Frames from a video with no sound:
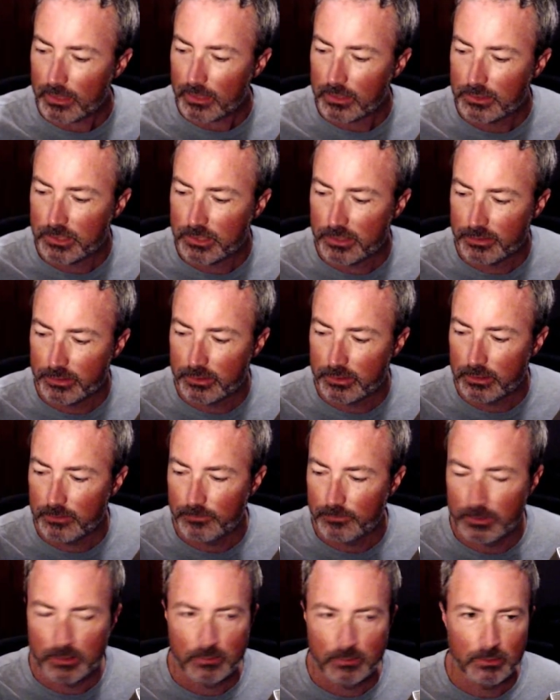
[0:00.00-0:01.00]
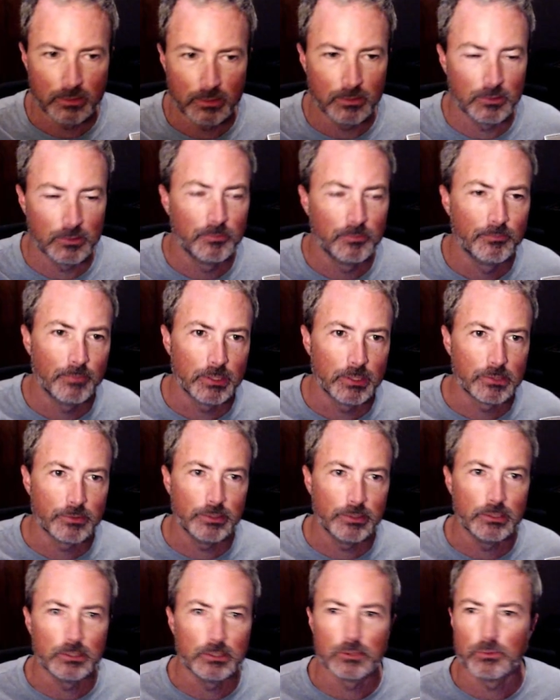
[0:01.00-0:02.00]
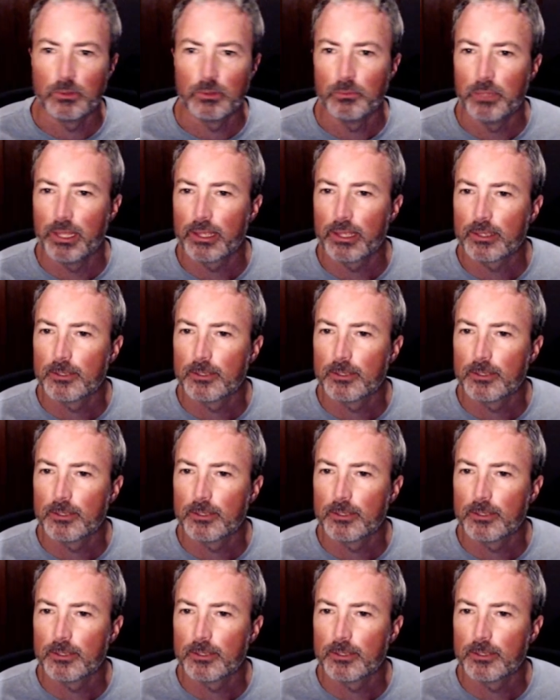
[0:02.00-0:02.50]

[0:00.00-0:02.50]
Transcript: Gary, good evening. Uh-oh, my screen just went black.